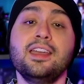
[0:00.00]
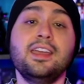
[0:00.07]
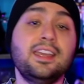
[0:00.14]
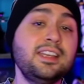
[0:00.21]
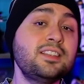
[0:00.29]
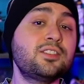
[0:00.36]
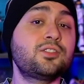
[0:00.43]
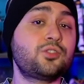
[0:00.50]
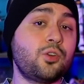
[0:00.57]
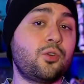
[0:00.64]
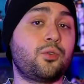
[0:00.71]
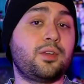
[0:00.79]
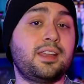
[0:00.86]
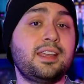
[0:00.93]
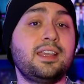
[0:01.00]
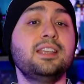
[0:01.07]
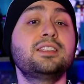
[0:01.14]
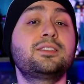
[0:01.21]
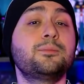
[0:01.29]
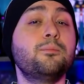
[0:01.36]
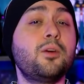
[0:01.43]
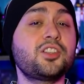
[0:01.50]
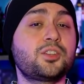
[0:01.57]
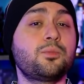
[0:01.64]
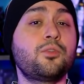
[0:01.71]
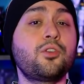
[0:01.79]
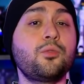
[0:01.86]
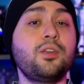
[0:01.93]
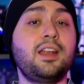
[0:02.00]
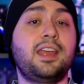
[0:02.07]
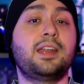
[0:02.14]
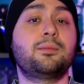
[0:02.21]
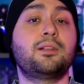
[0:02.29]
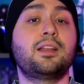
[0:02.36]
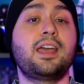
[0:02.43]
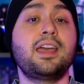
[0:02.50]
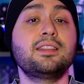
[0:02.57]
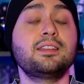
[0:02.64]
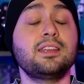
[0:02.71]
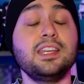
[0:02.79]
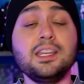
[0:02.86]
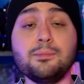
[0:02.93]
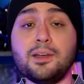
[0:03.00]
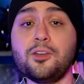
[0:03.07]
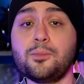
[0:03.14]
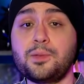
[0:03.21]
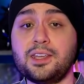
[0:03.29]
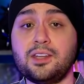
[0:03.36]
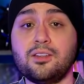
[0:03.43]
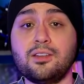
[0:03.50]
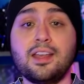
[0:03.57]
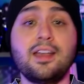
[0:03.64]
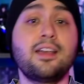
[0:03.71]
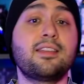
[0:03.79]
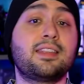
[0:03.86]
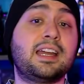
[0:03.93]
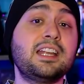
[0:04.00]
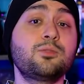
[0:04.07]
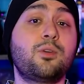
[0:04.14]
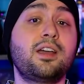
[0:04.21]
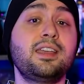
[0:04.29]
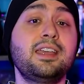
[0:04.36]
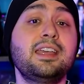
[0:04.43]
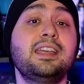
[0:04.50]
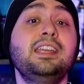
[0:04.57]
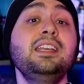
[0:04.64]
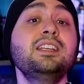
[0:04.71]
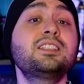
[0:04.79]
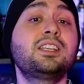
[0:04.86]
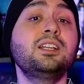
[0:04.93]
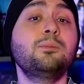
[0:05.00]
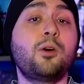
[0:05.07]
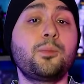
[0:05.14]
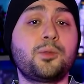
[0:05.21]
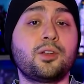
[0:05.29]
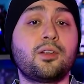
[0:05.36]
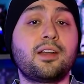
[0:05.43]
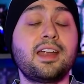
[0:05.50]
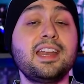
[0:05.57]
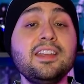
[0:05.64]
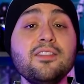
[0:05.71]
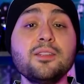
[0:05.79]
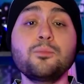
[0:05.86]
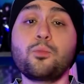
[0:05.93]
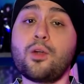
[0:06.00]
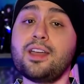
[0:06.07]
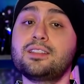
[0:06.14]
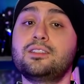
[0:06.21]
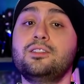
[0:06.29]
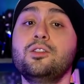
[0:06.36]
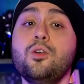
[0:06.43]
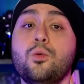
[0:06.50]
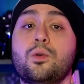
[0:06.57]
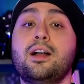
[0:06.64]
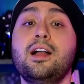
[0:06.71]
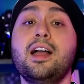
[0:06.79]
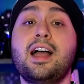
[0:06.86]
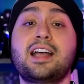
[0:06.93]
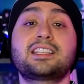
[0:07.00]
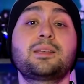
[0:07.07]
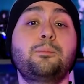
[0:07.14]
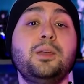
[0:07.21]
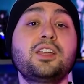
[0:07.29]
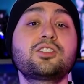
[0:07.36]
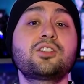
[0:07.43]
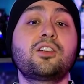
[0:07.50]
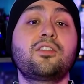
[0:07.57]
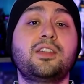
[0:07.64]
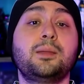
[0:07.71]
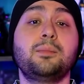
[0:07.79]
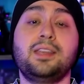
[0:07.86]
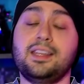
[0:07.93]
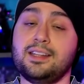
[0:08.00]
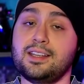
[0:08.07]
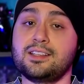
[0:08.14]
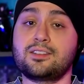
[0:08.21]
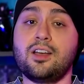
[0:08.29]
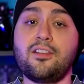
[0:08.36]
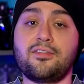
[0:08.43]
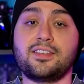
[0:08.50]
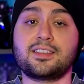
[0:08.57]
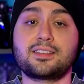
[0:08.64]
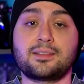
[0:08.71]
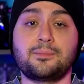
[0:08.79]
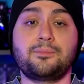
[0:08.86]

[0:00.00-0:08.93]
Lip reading: His story is much more relatable, and in my opinion, that is why he is still popular and even Bright Noah has a picture of him in his office.